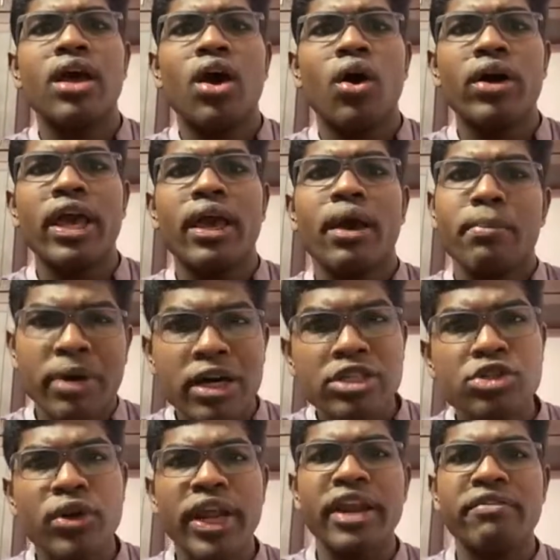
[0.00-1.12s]
okay,
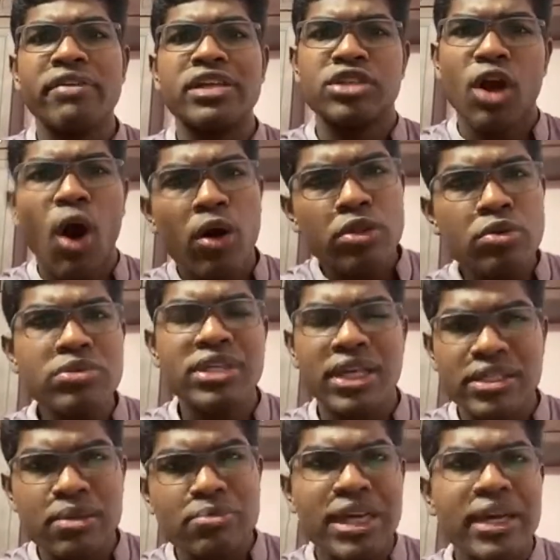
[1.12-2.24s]
perjury definition, all those things,
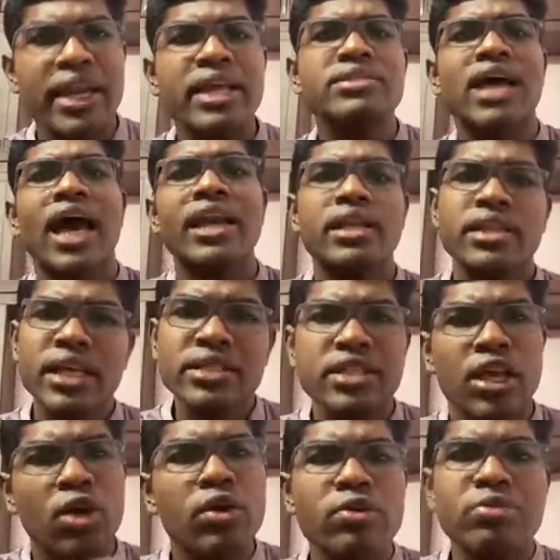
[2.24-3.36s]
some certain salient things
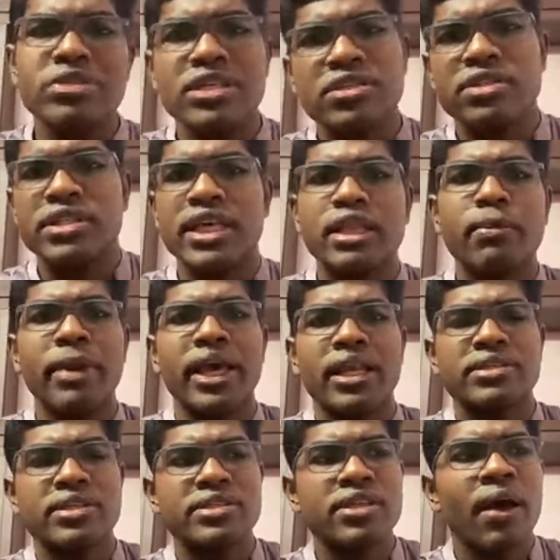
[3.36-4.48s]
around, you just see the
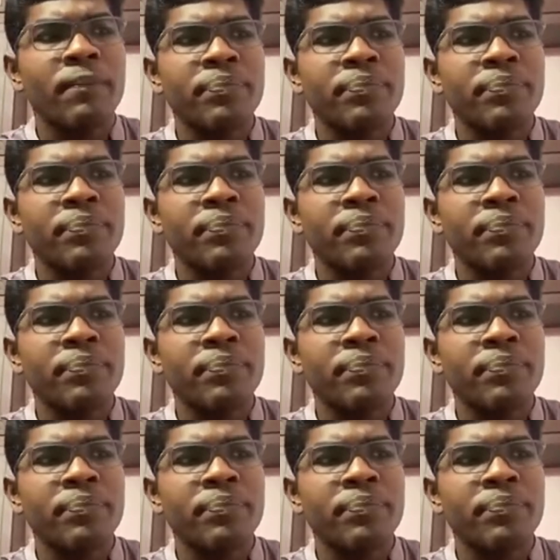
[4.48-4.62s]
BNSS.